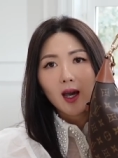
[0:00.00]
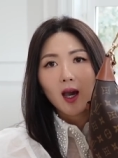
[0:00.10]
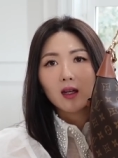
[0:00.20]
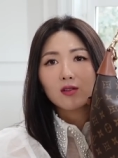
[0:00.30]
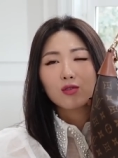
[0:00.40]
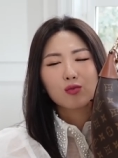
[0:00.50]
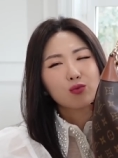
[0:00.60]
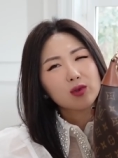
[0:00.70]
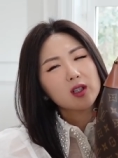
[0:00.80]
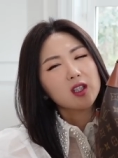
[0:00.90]
and it's
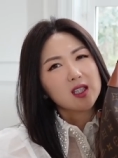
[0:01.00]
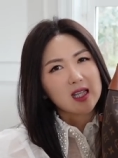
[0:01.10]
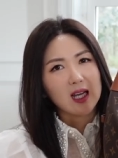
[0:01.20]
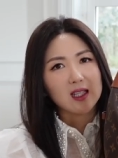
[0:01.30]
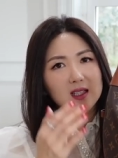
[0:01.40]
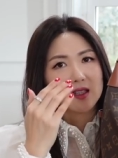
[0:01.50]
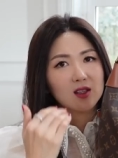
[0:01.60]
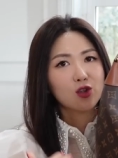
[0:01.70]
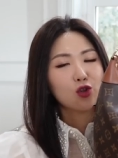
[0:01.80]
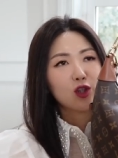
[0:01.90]
really nice
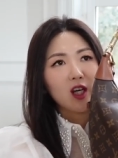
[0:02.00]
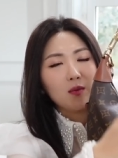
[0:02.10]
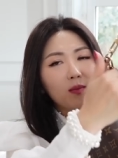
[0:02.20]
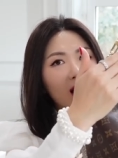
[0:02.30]
shape.